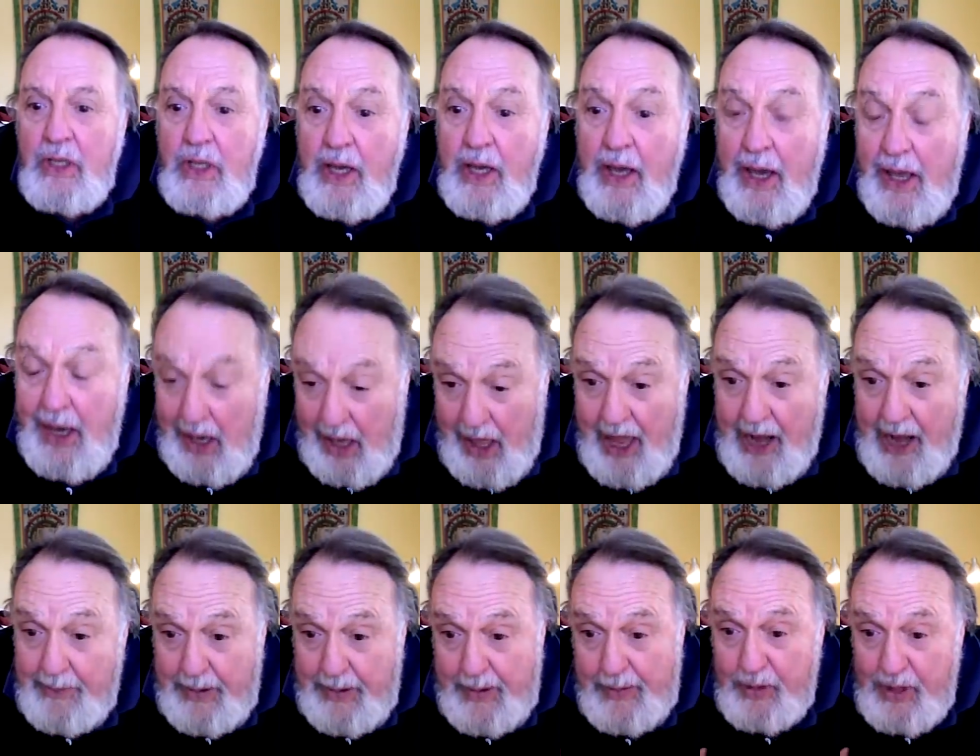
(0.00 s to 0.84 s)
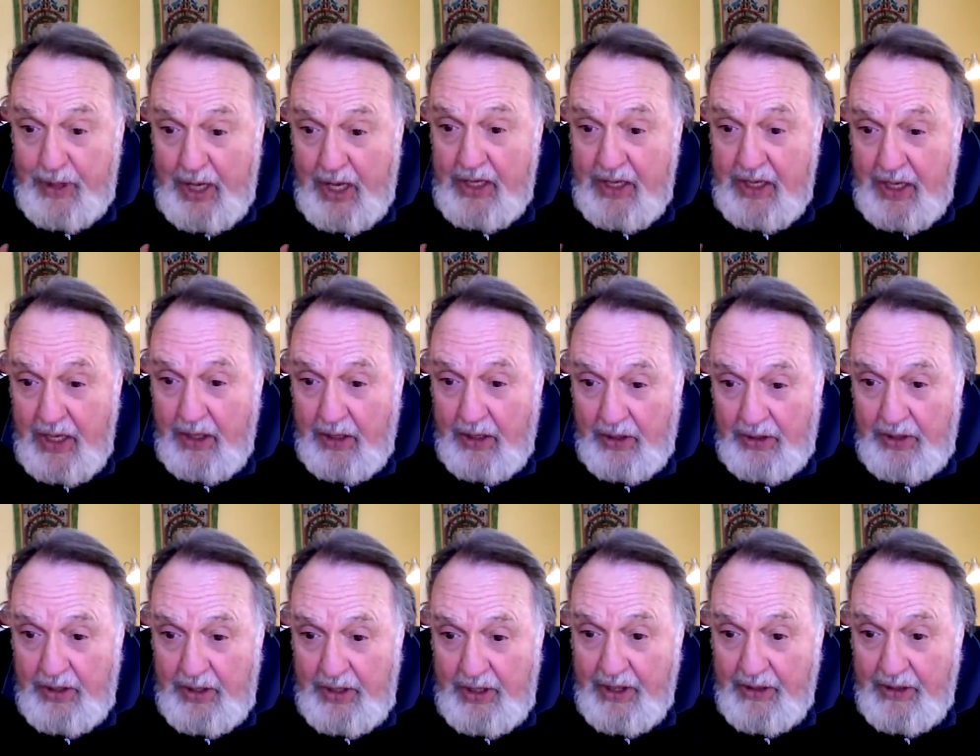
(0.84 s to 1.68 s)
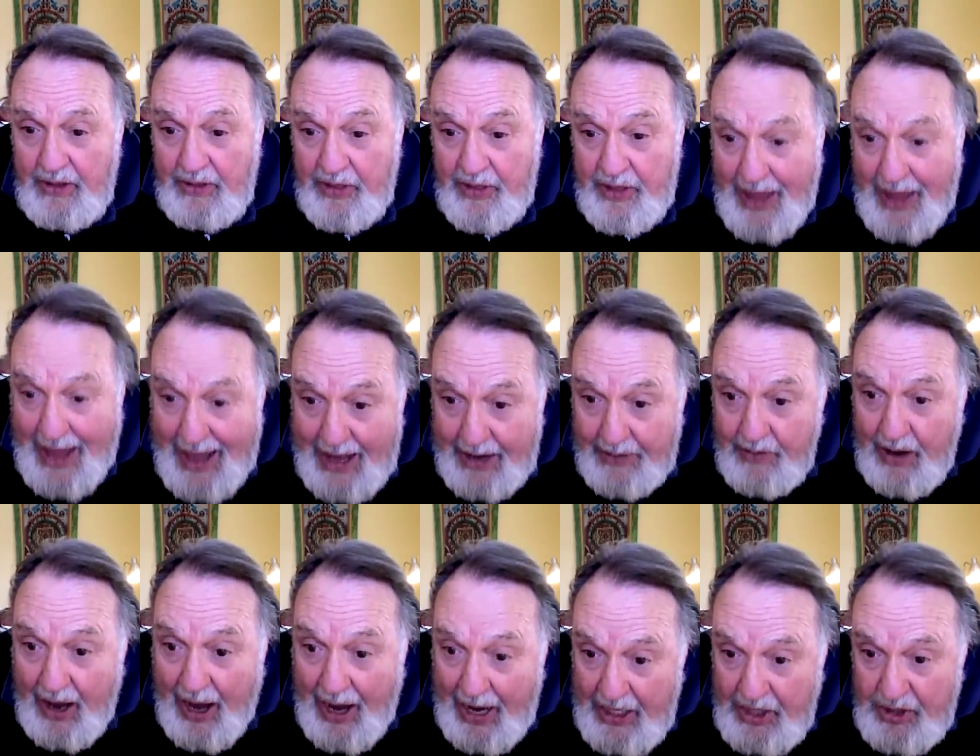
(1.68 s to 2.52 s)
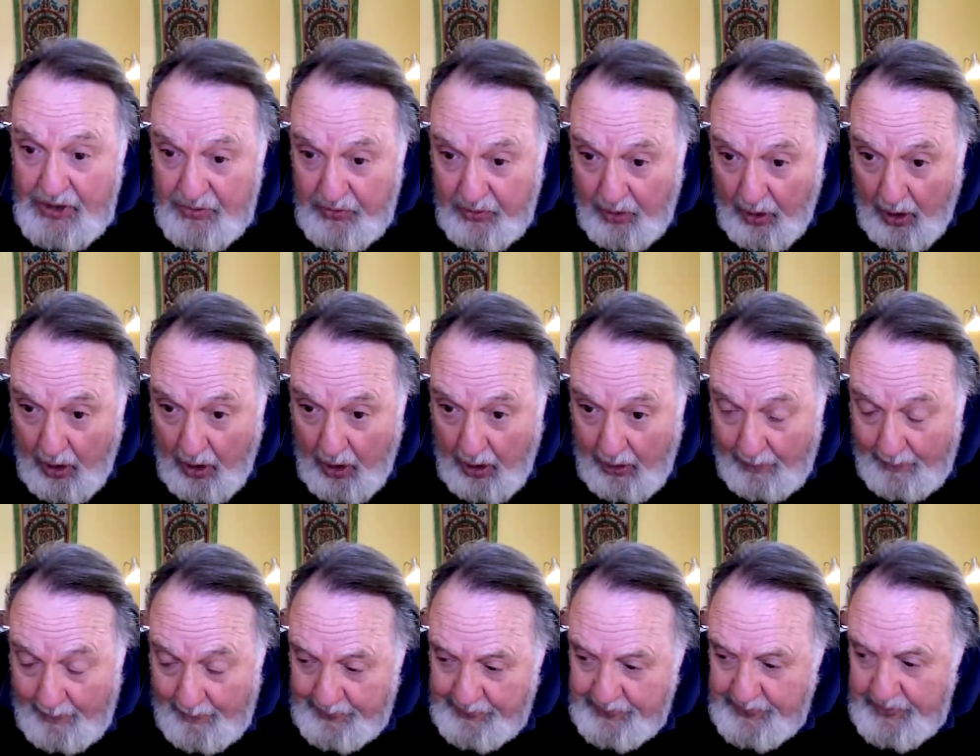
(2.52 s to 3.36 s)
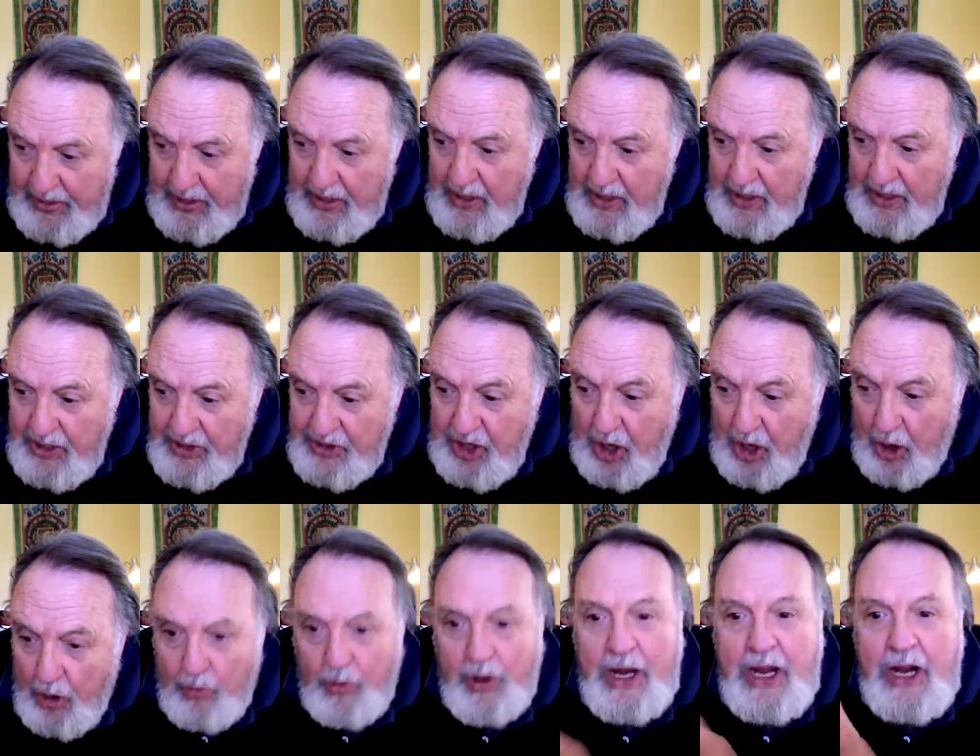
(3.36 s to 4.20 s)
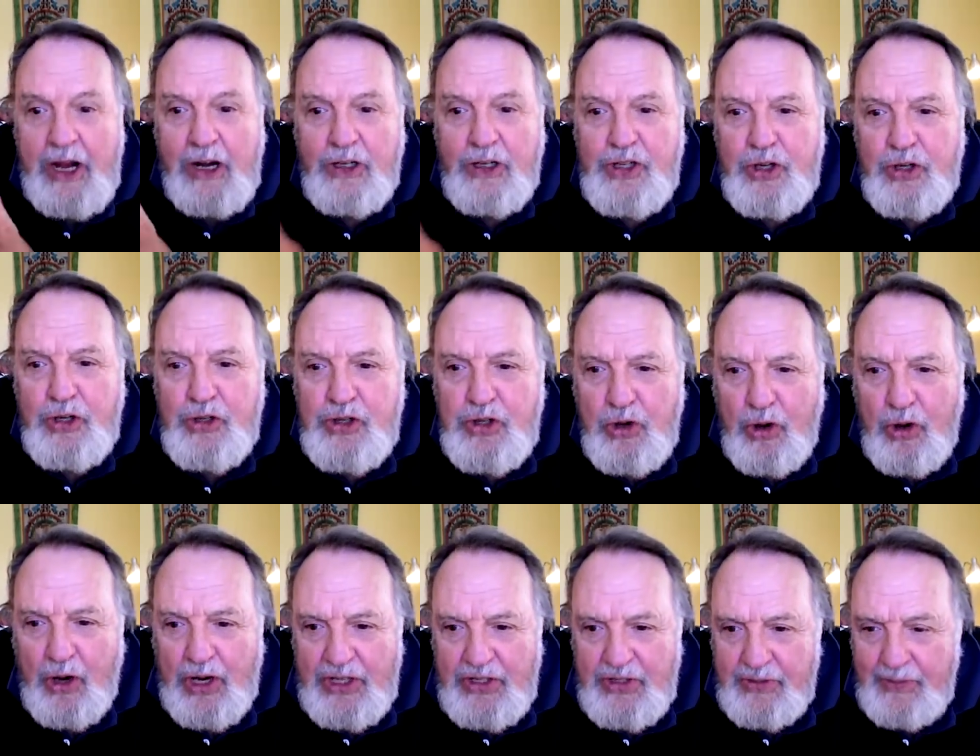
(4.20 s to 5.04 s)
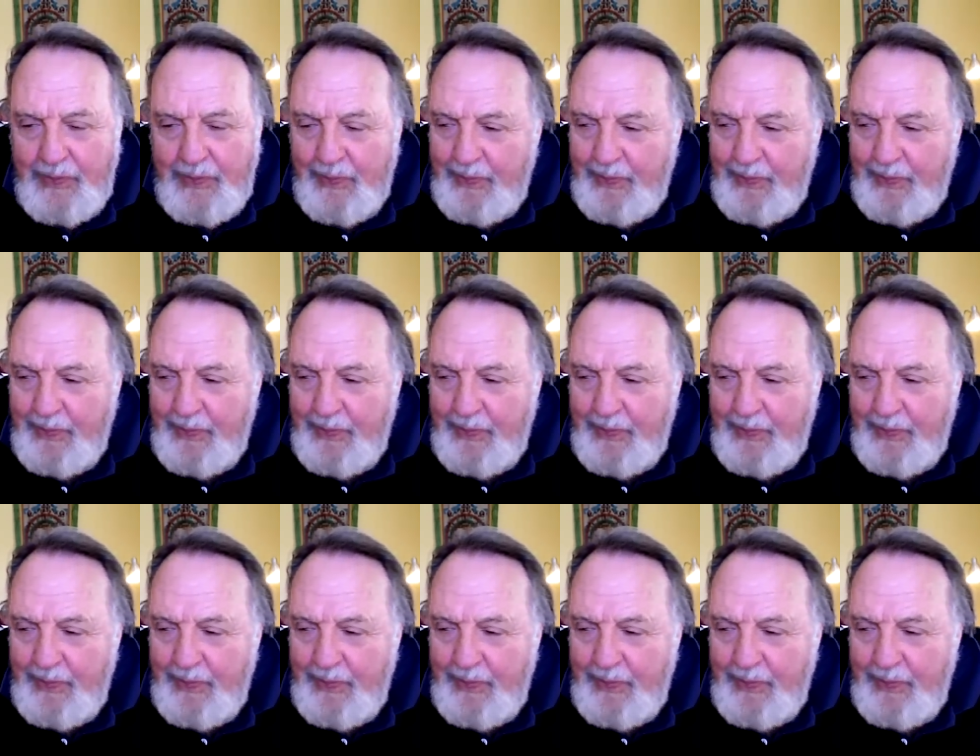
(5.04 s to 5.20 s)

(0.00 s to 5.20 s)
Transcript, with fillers: And a lot of people get killed in that ice fall. So here's your choice.